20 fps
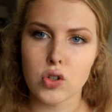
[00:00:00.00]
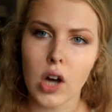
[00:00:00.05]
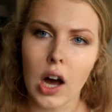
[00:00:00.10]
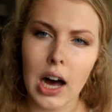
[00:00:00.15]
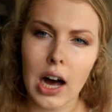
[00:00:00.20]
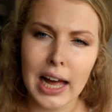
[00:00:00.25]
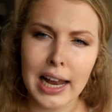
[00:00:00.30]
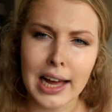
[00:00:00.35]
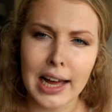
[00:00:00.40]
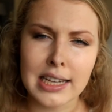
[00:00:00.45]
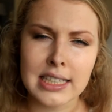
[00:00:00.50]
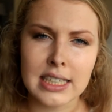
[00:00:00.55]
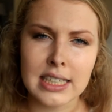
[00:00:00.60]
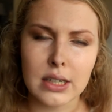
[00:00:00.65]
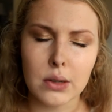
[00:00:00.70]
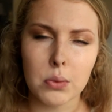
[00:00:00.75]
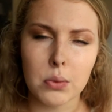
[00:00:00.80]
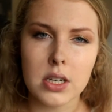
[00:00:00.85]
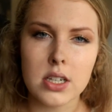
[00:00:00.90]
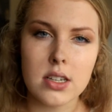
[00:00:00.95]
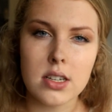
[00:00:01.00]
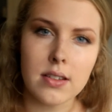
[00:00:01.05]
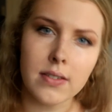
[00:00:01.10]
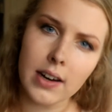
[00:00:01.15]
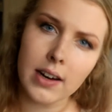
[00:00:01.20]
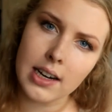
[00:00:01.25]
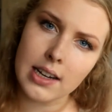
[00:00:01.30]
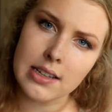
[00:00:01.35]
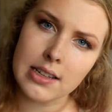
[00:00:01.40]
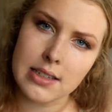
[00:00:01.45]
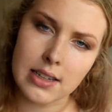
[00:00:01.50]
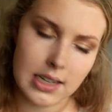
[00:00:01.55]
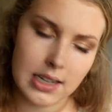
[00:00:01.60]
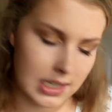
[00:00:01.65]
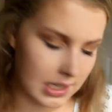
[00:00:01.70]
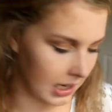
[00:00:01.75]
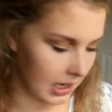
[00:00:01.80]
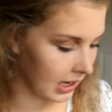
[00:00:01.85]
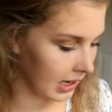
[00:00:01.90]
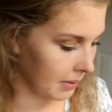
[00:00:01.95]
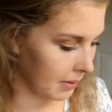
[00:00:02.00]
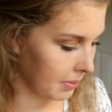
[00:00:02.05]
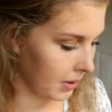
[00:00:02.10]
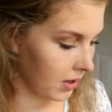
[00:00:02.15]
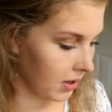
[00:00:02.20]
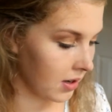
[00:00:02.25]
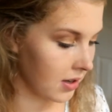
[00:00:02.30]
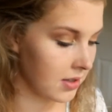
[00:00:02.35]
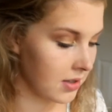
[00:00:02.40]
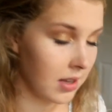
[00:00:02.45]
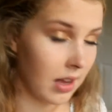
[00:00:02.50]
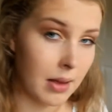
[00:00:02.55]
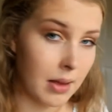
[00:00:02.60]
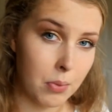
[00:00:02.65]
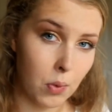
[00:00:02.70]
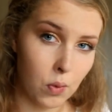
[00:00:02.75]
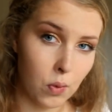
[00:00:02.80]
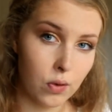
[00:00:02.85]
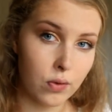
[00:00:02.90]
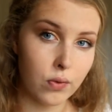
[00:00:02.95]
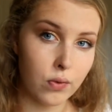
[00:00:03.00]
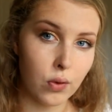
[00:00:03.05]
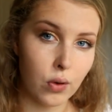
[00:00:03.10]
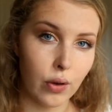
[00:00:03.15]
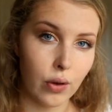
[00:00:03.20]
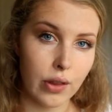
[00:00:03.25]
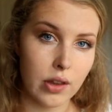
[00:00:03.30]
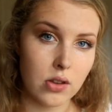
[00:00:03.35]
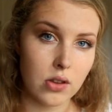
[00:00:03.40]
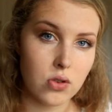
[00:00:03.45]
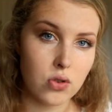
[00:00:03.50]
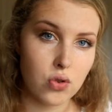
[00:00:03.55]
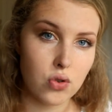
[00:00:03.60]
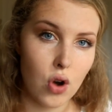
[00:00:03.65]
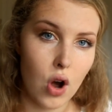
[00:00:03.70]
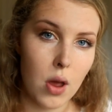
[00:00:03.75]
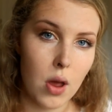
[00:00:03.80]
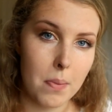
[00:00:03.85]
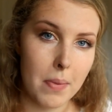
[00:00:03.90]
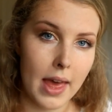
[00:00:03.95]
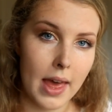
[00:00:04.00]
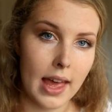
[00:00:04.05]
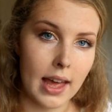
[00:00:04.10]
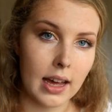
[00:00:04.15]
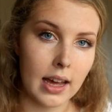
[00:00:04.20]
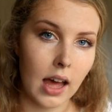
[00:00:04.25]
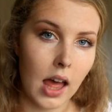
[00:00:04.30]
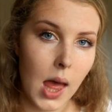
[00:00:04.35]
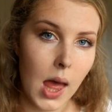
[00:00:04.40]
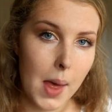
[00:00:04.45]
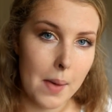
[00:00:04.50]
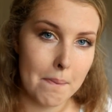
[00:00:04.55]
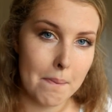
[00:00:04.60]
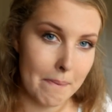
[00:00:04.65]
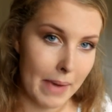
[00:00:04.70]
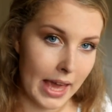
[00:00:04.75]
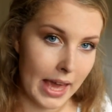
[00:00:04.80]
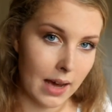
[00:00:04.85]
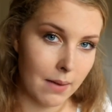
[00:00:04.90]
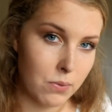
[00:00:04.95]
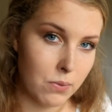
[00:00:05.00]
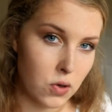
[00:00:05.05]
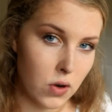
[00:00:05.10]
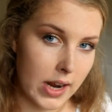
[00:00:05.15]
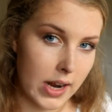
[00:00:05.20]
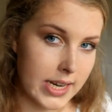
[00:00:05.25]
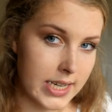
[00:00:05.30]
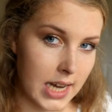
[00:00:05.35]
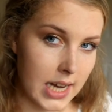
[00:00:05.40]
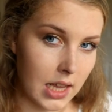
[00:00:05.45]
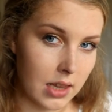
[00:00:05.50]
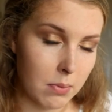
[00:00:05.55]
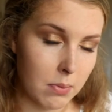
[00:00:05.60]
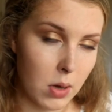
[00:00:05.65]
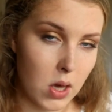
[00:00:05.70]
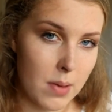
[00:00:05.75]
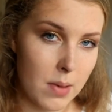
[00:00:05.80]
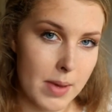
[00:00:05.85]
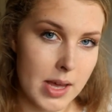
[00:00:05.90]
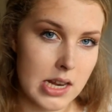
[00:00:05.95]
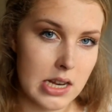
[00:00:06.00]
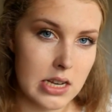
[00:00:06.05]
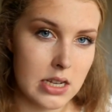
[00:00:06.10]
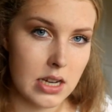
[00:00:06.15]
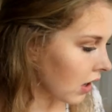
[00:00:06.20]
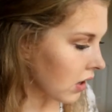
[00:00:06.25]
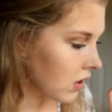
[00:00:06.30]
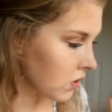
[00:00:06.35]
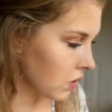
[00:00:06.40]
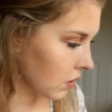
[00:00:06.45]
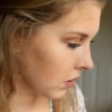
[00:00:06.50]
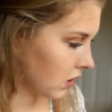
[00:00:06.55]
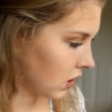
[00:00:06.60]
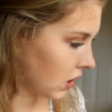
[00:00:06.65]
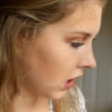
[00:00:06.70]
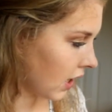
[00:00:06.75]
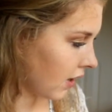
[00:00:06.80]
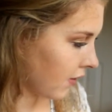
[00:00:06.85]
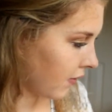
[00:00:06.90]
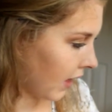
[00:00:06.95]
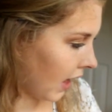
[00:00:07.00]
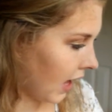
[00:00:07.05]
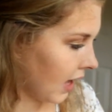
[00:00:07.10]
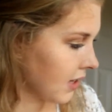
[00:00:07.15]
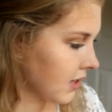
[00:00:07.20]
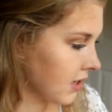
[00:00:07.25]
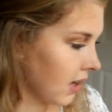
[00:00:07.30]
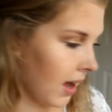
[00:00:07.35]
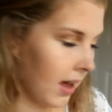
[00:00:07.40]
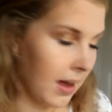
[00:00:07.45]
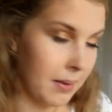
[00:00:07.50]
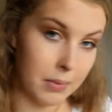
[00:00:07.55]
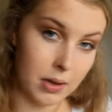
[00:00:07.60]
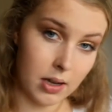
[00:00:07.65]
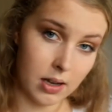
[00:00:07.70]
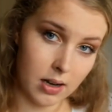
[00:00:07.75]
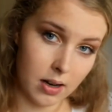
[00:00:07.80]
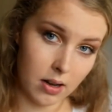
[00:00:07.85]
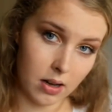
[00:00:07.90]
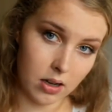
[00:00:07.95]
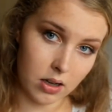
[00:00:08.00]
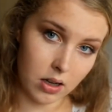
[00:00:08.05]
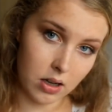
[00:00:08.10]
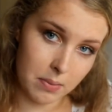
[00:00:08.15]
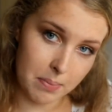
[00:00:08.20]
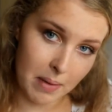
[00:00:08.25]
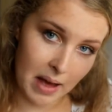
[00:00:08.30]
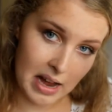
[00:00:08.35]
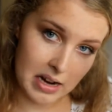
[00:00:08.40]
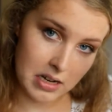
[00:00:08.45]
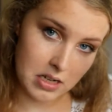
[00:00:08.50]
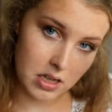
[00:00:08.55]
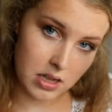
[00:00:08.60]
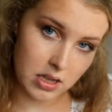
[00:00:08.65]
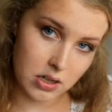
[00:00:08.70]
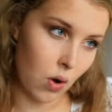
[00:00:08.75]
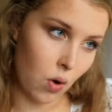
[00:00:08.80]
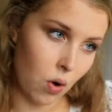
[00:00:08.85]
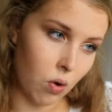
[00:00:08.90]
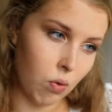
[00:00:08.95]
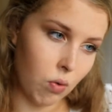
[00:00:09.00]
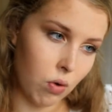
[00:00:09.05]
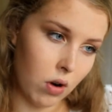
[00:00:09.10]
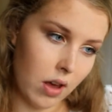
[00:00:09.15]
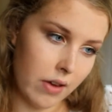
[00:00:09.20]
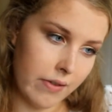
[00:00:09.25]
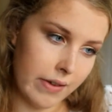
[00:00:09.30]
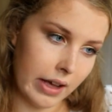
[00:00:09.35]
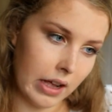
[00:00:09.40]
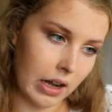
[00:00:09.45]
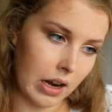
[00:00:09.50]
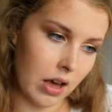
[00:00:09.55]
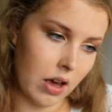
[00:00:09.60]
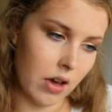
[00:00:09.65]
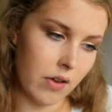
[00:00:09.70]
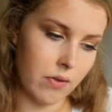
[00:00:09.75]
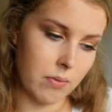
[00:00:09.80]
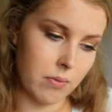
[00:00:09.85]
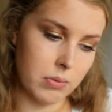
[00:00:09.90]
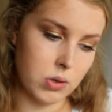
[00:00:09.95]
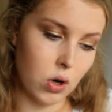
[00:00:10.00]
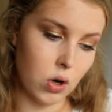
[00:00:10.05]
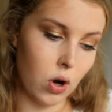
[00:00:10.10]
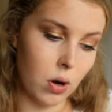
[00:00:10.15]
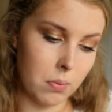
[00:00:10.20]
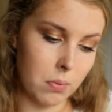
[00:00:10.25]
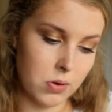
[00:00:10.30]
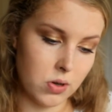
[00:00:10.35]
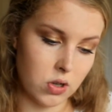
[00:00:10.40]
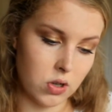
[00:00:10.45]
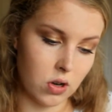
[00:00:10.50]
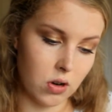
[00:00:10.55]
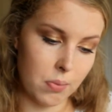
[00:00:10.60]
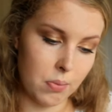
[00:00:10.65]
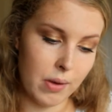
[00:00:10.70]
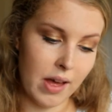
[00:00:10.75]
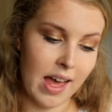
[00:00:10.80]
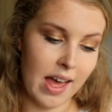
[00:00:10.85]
to highlighter, which is very exciting because I'm all for the strobing makeup trend at the moment. To achieve this, I'm gonna go back to the All Over Glow from Topshop.